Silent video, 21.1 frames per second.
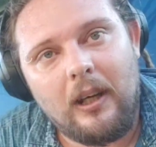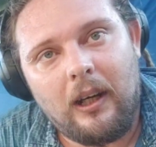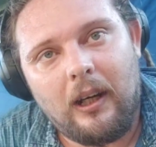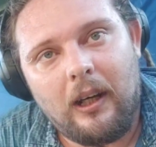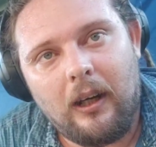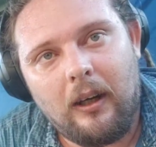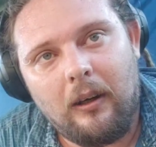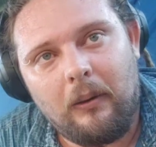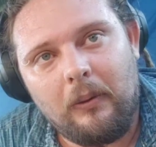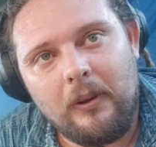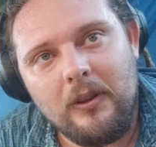
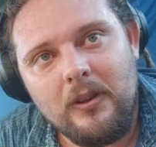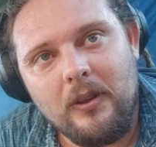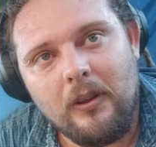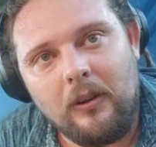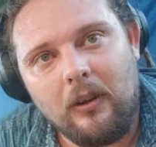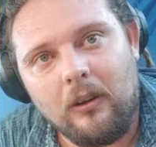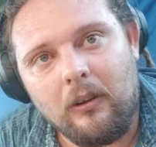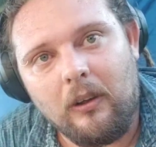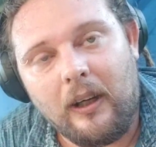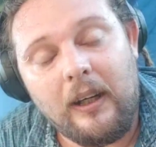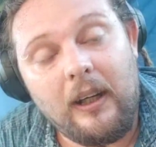let's
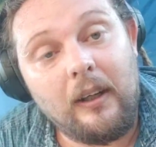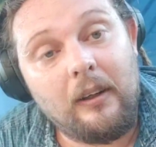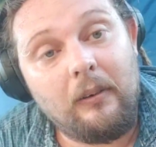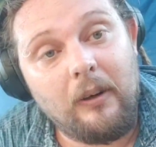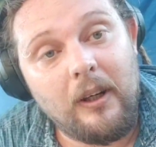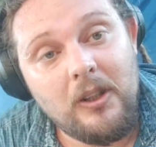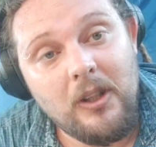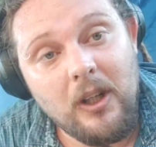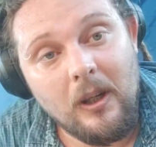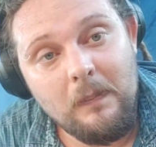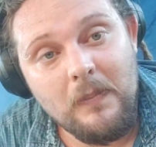call it like
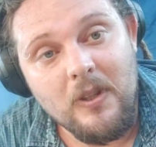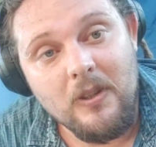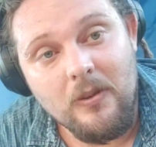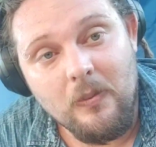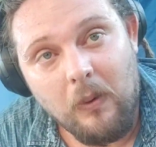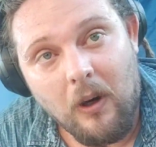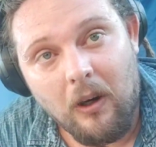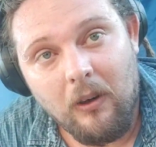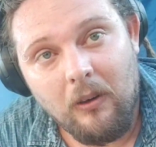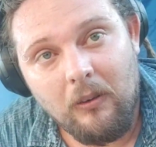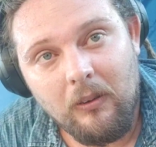hickory chips as
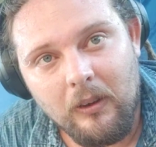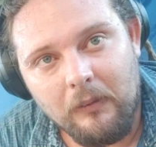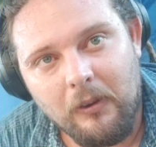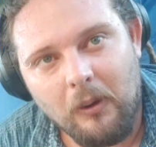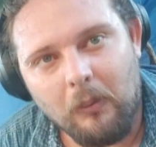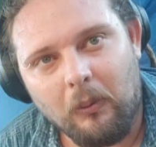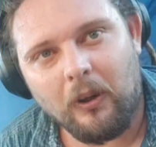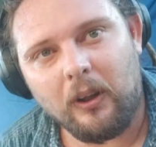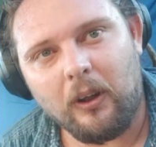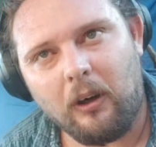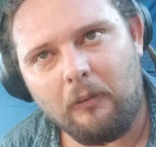well if
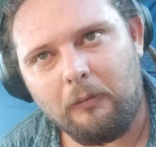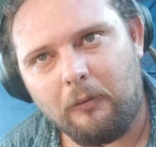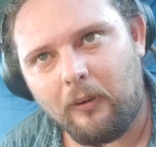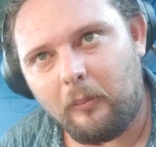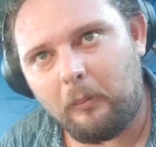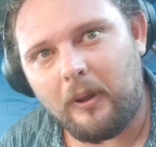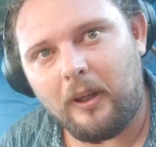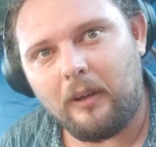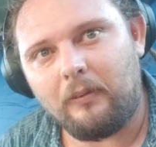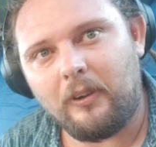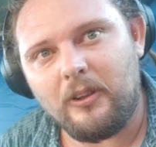you want to go for
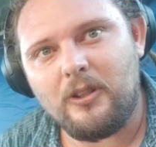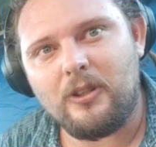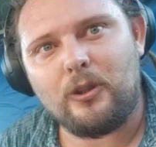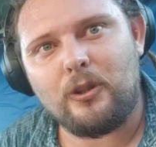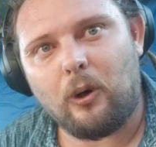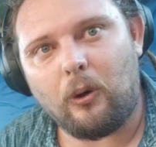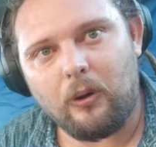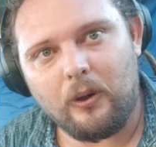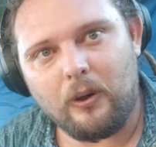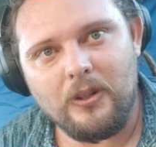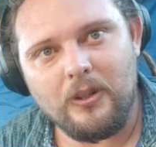a bit of a
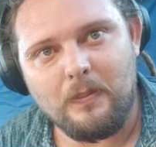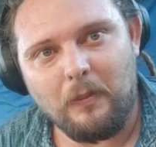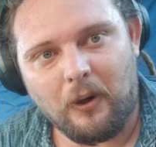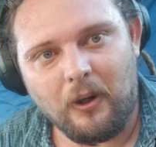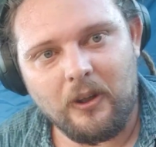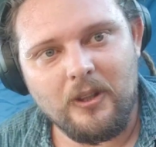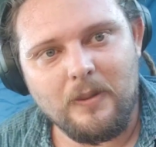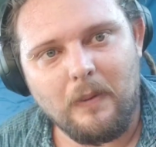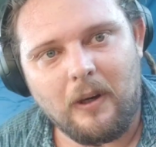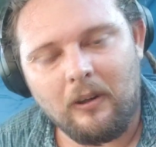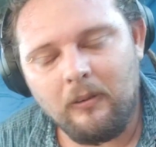stronger
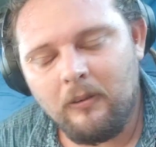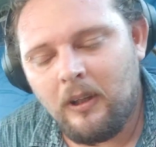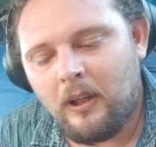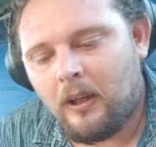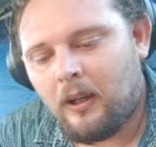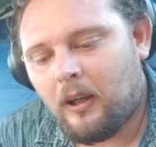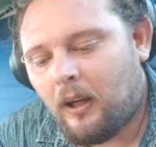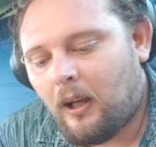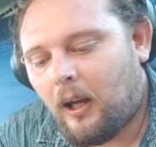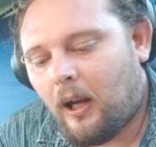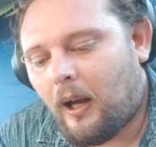smoke smell.
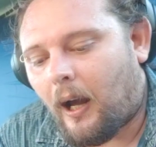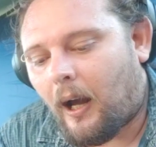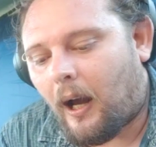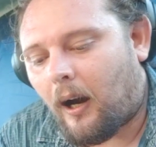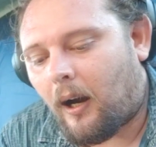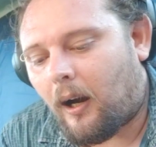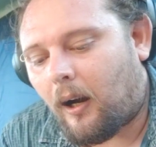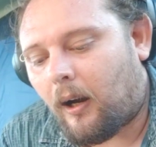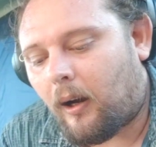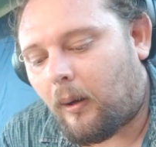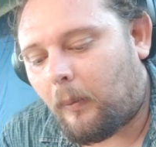
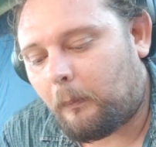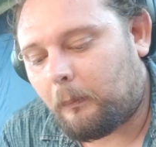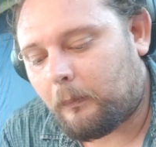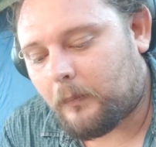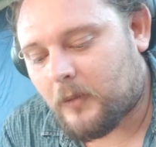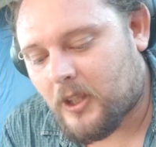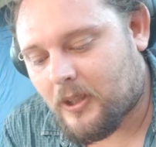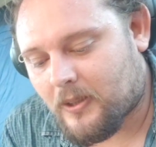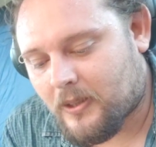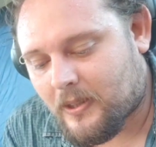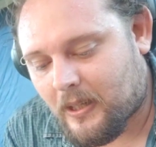
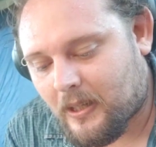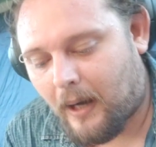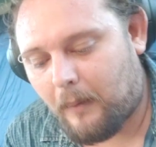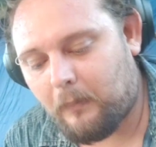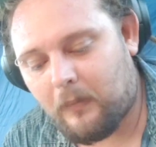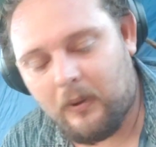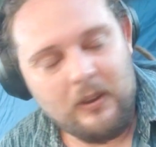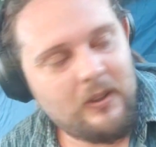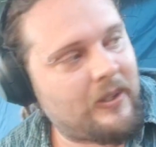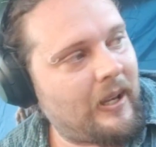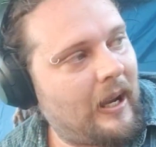Just
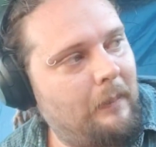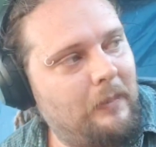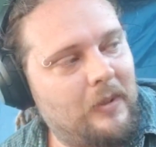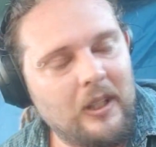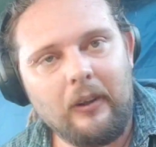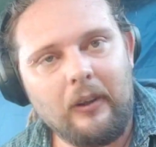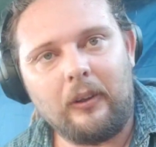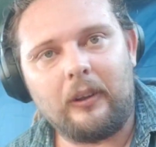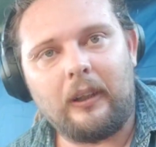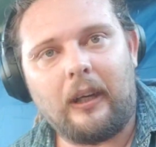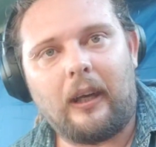same
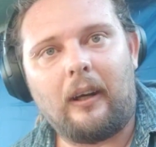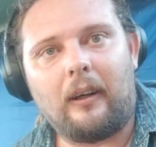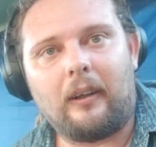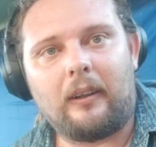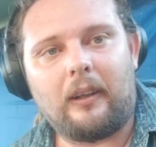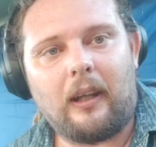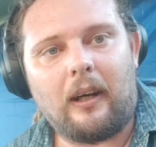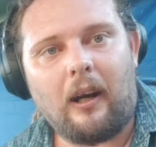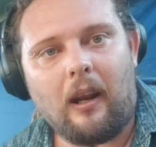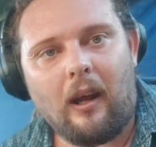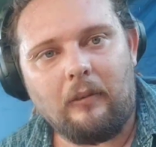deal. Get
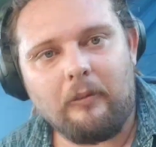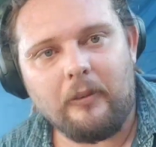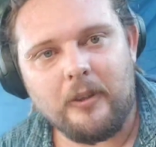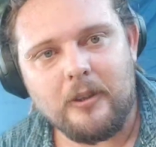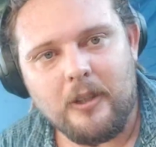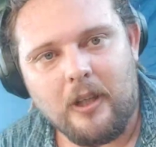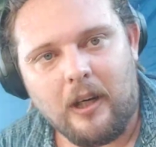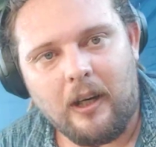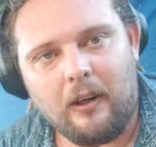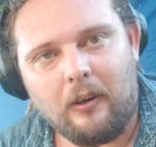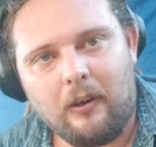an oven
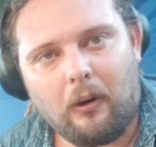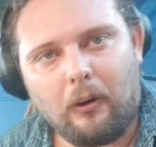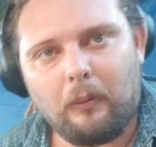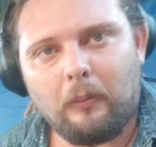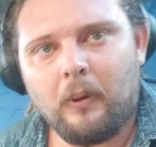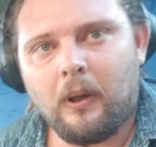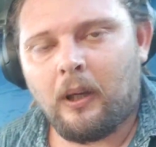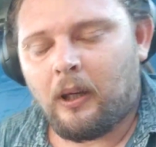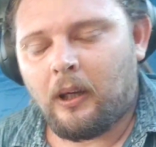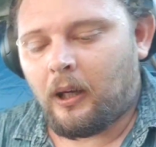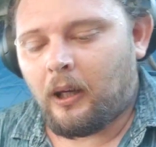tray
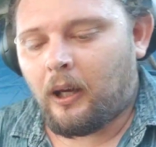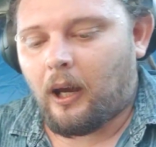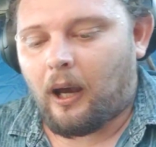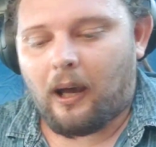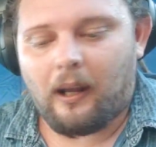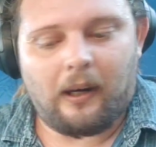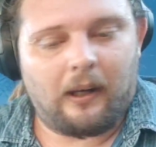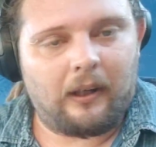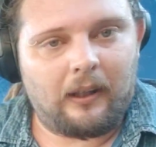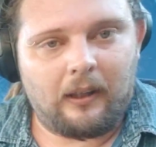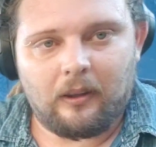on,
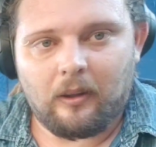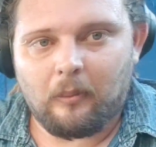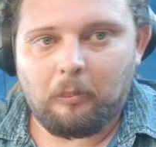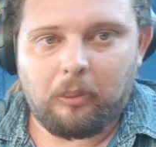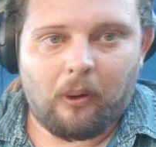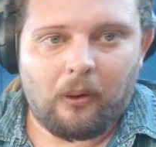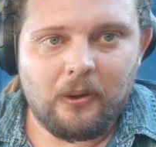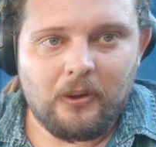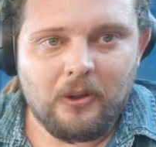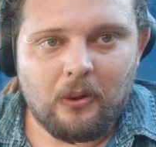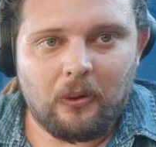and then hit the
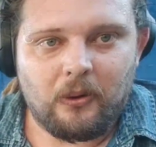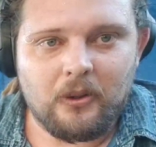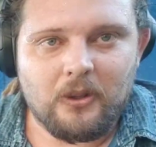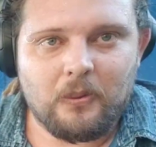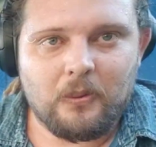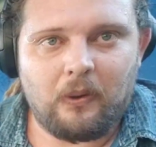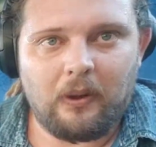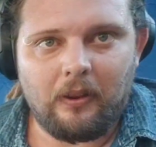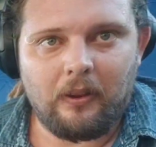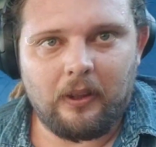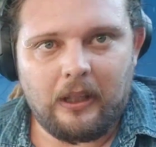
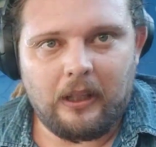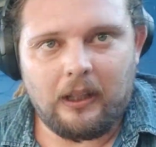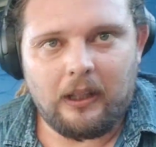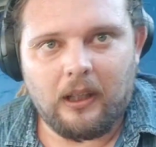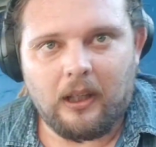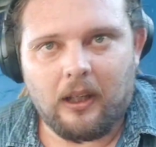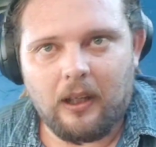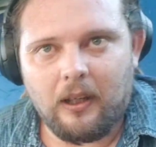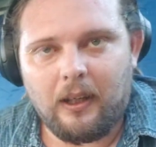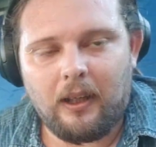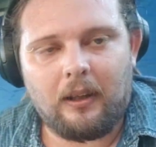blowtorch with
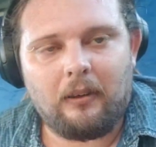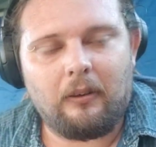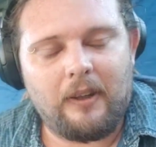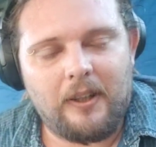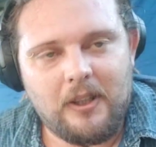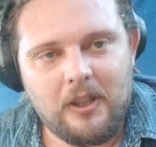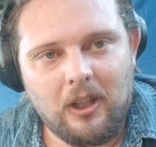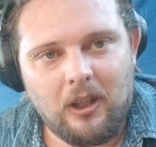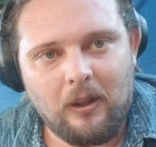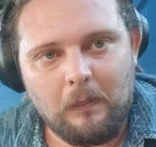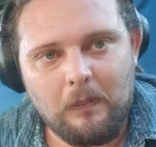the
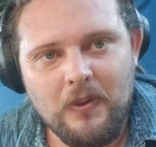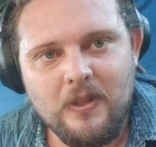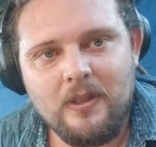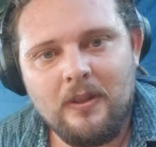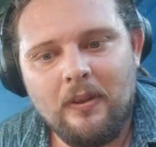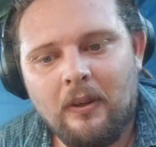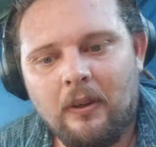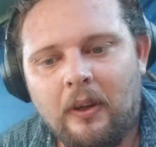hickory chips,